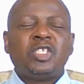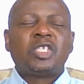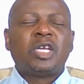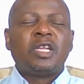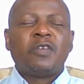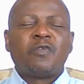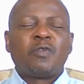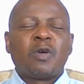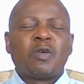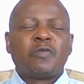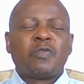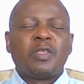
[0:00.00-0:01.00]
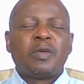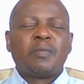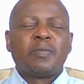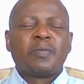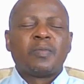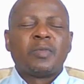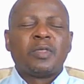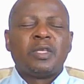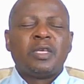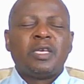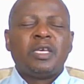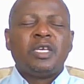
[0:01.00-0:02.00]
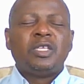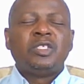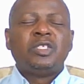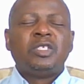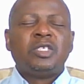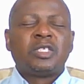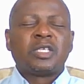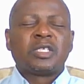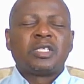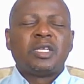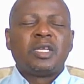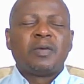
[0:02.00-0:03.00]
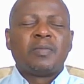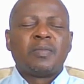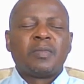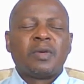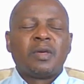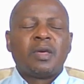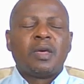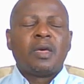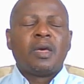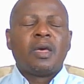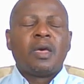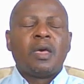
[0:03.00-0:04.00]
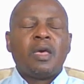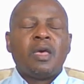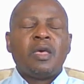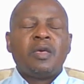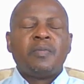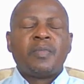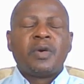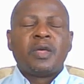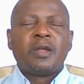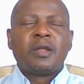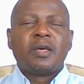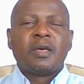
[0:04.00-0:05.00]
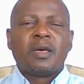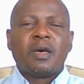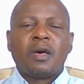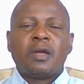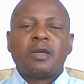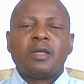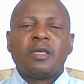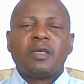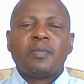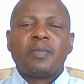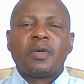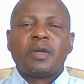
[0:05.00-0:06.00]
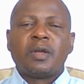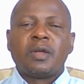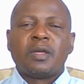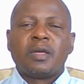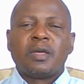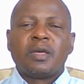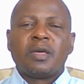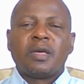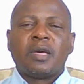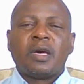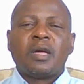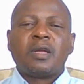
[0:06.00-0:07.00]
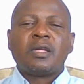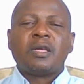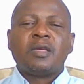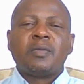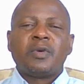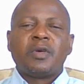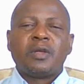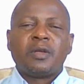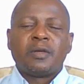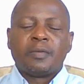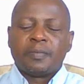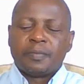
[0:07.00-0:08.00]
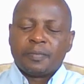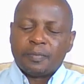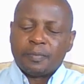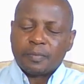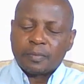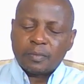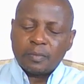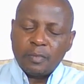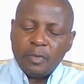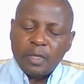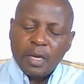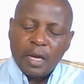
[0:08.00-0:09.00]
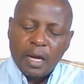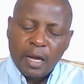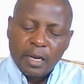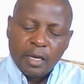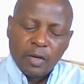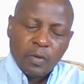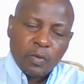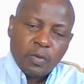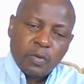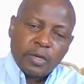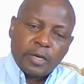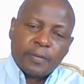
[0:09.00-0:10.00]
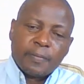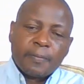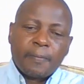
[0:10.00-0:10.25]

each and every one of them. In Jesus' name, amen and amen and amen. Hallelujah.